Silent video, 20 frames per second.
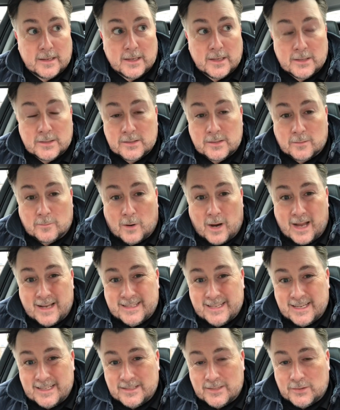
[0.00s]
So what I
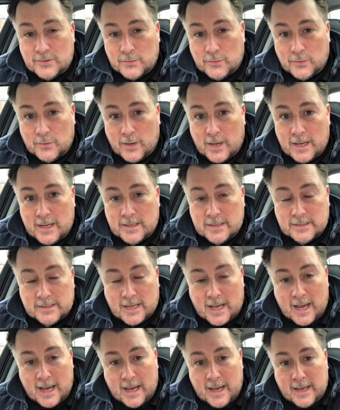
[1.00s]
tend to do is
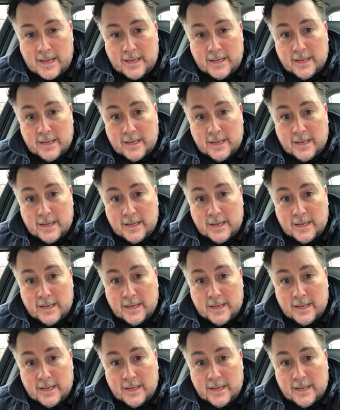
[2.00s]
I